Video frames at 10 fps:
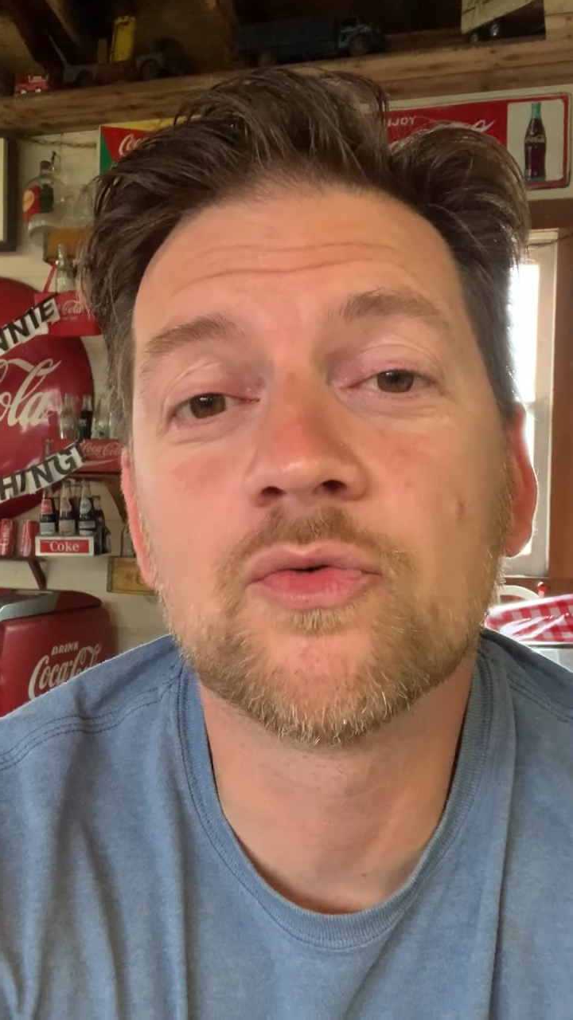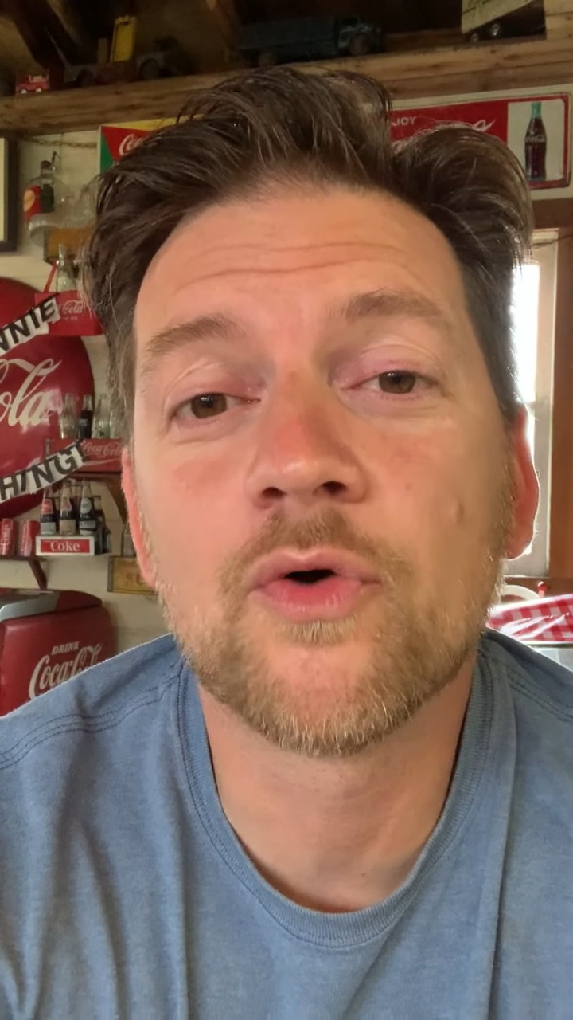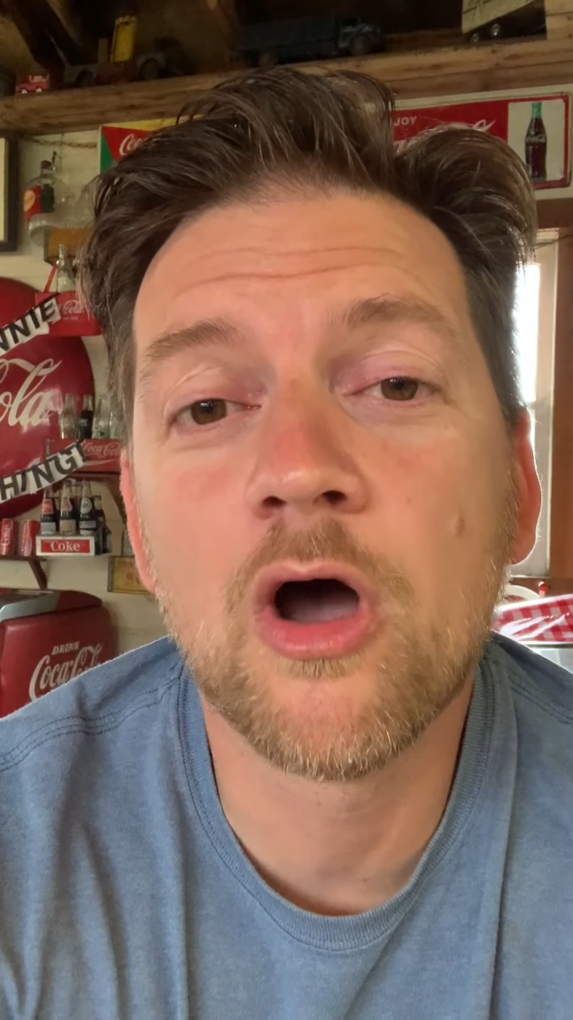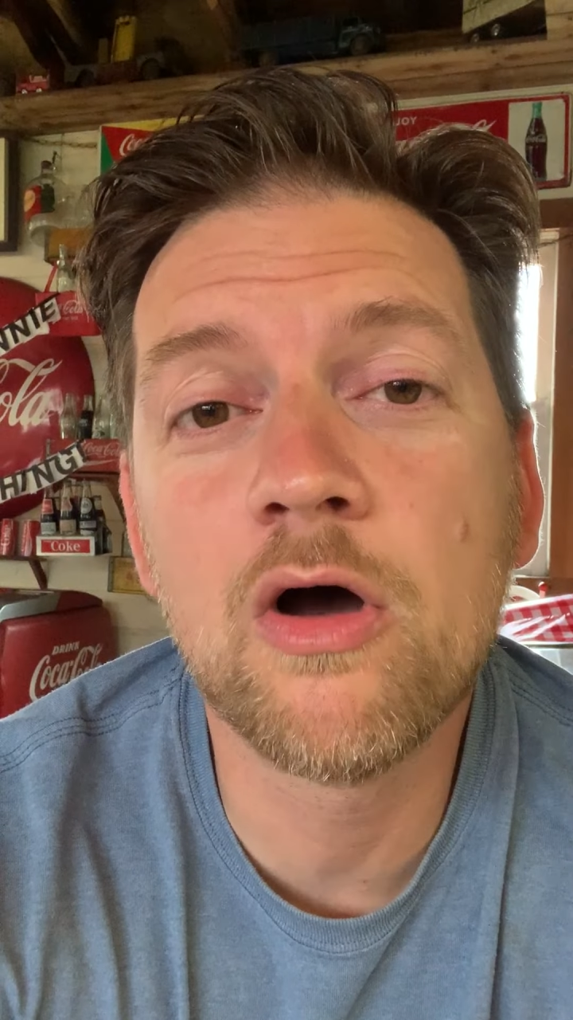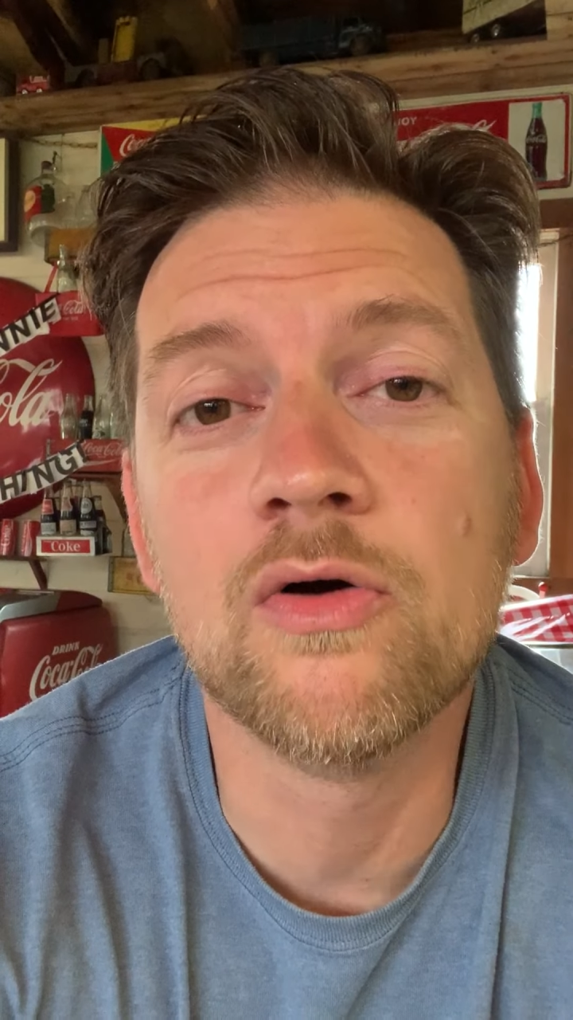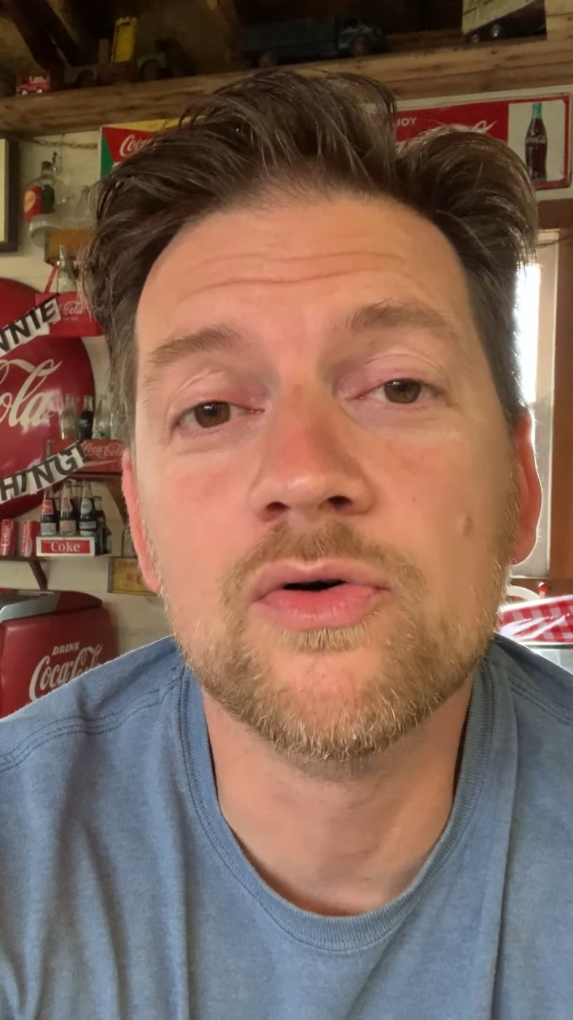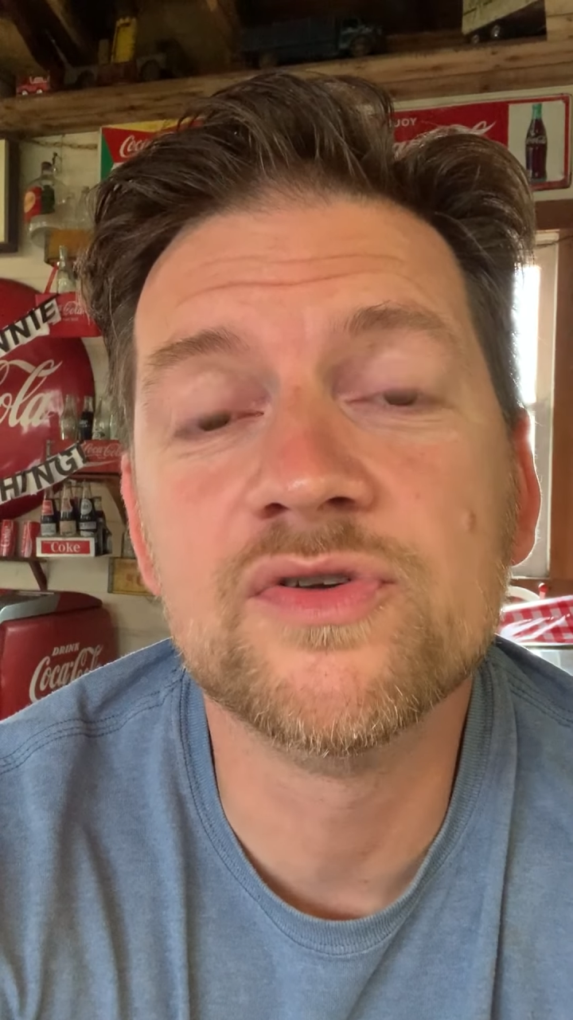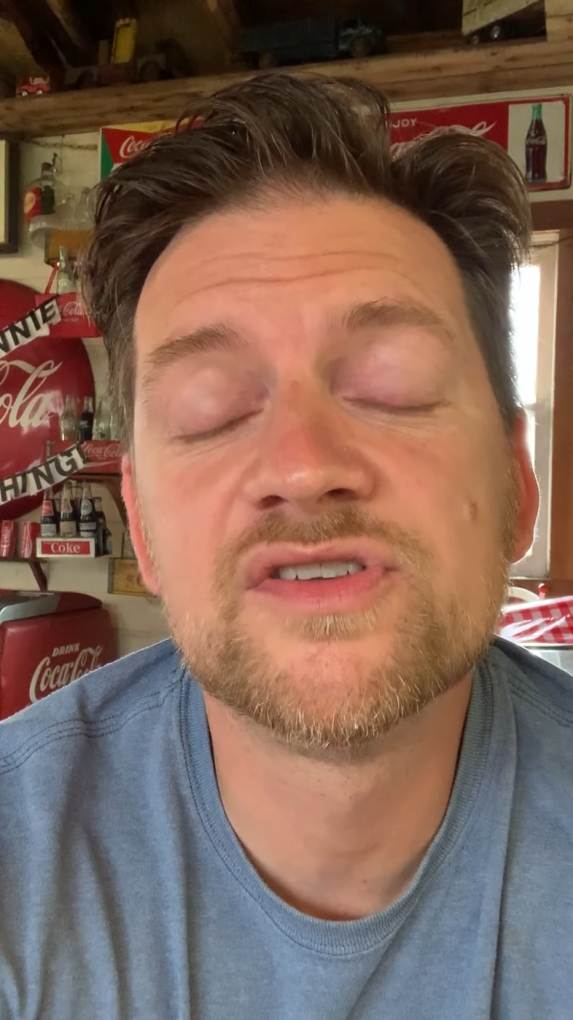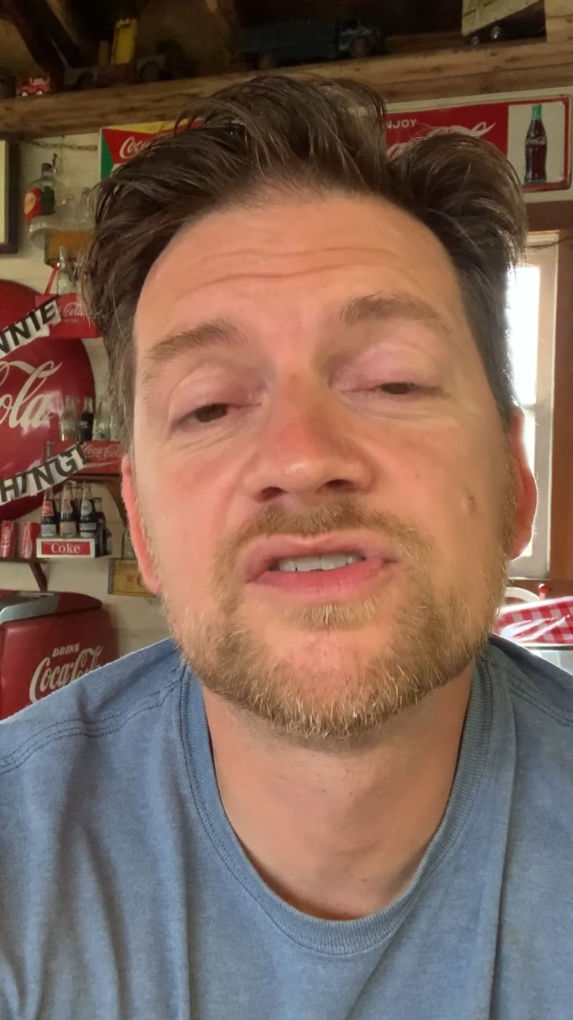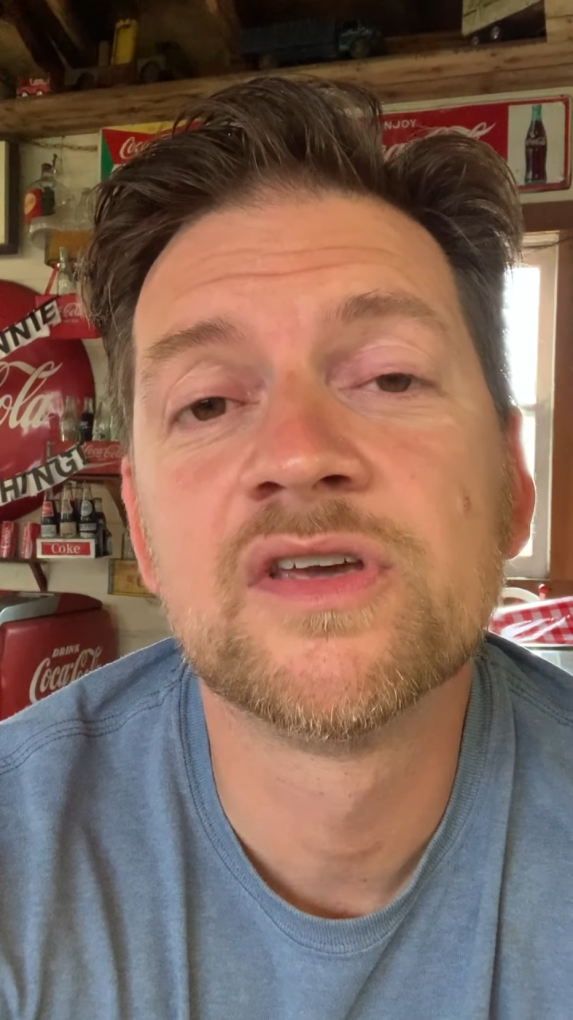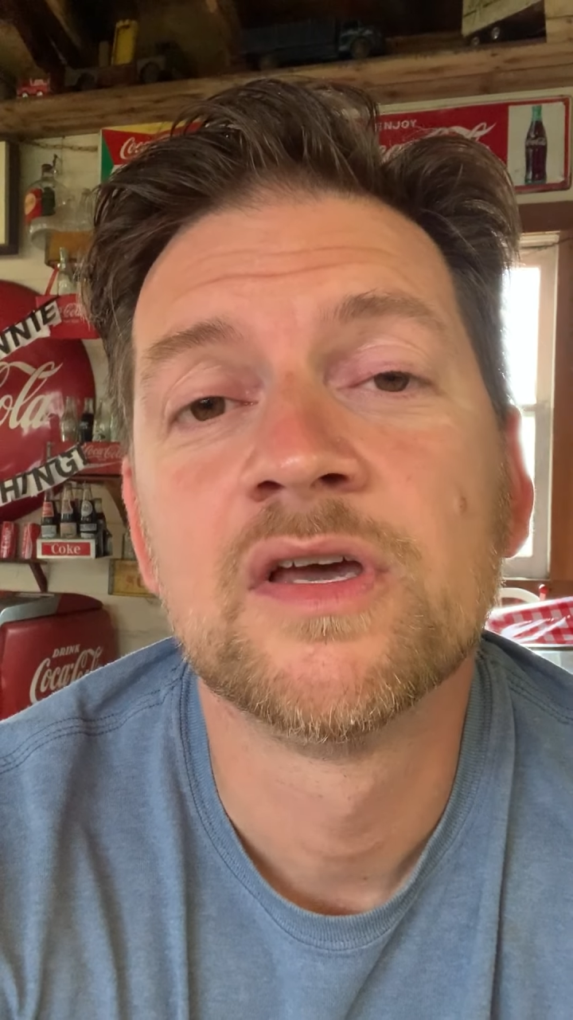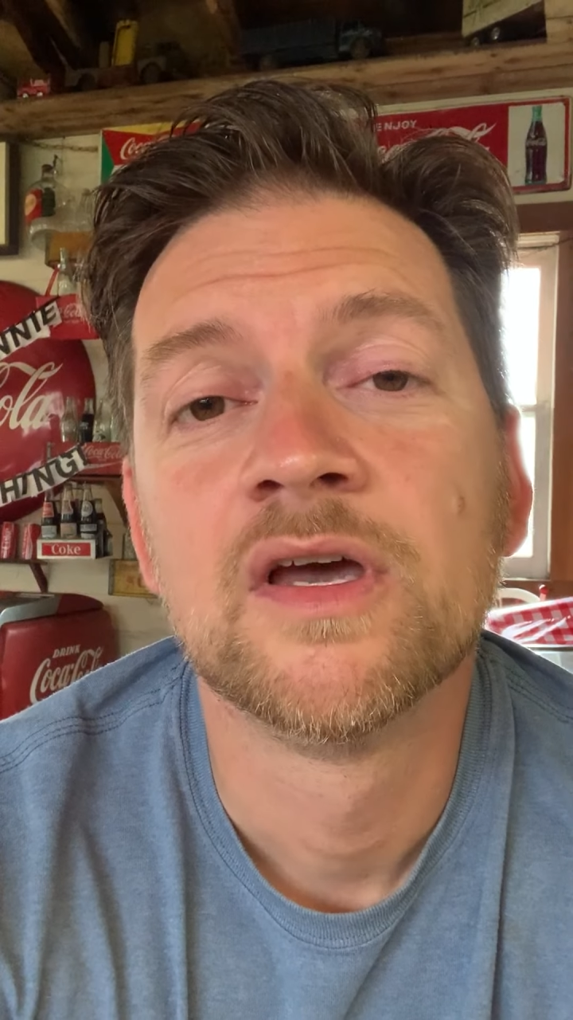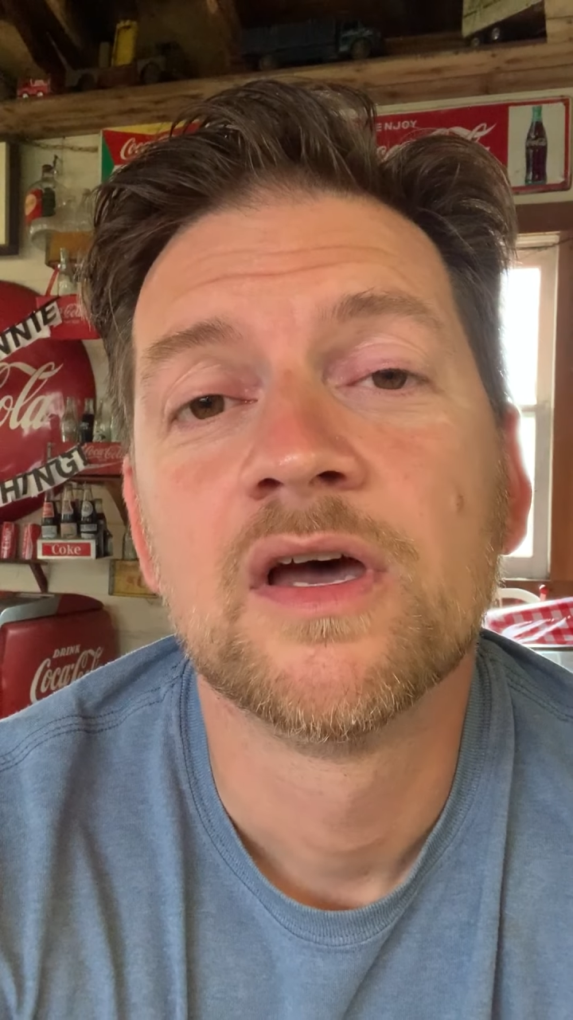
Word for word: grows,